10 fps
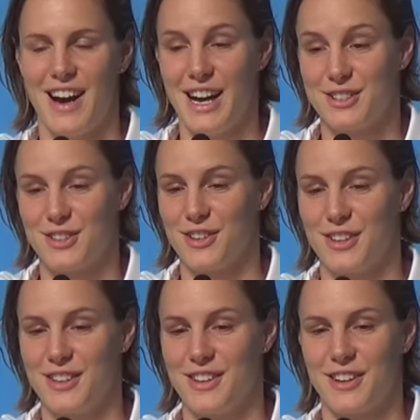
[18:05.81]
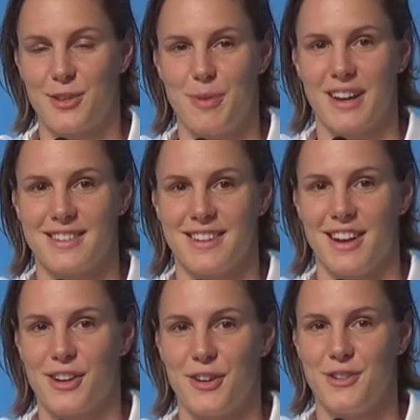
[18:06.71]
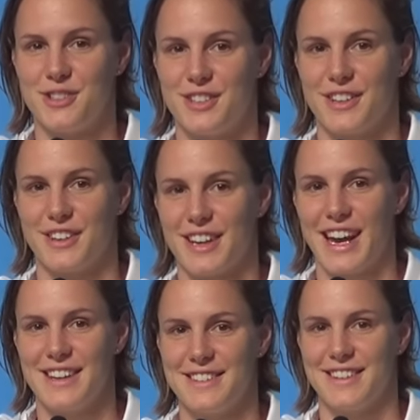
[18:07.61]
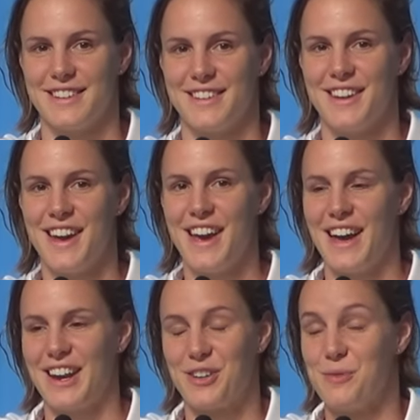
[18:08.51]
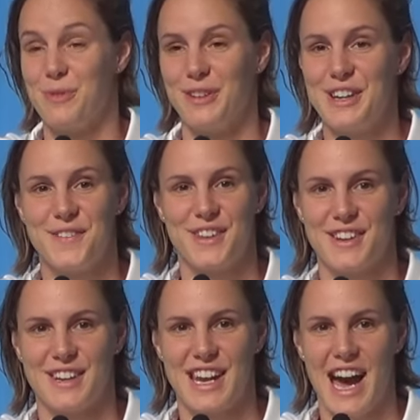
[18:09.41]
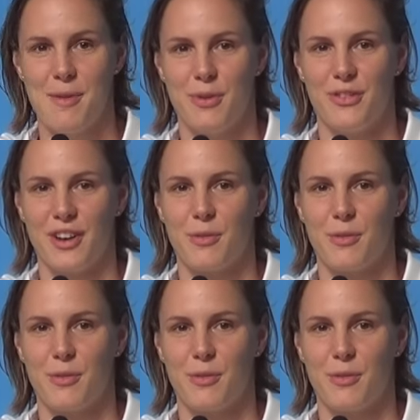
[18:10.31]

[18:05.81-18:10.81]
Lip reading: I certainly didn't expect it. I coached it and Kate did it, and I couldn't believe that it had happened.